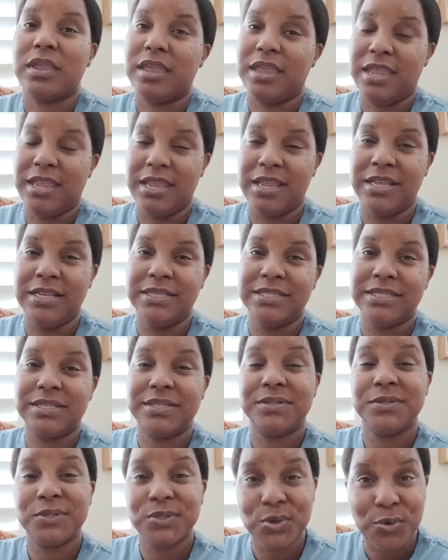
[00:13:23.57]

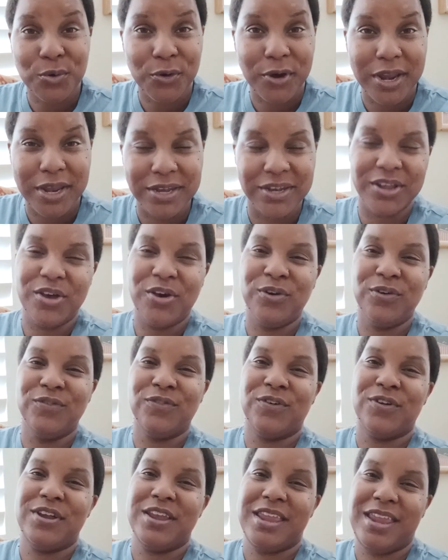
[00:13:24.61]
is Soarin'
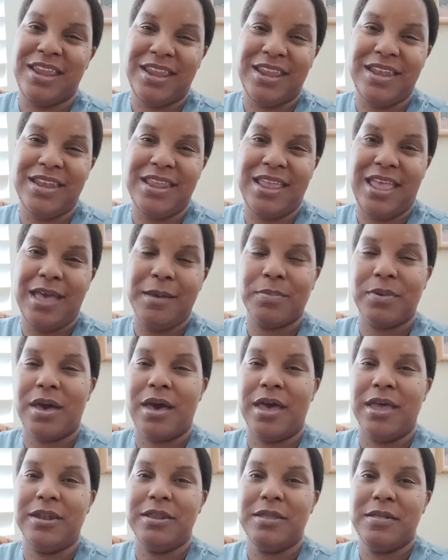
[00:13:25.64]
over in
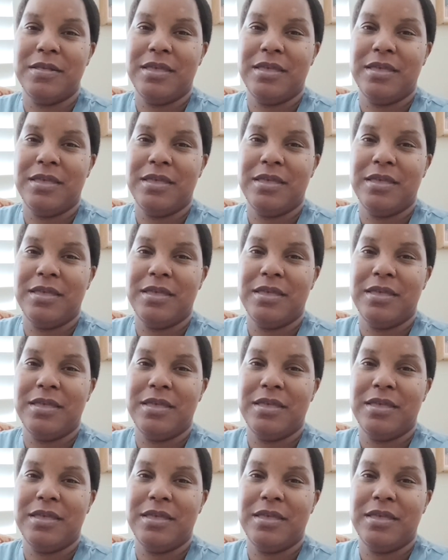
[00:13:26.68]
Epcot.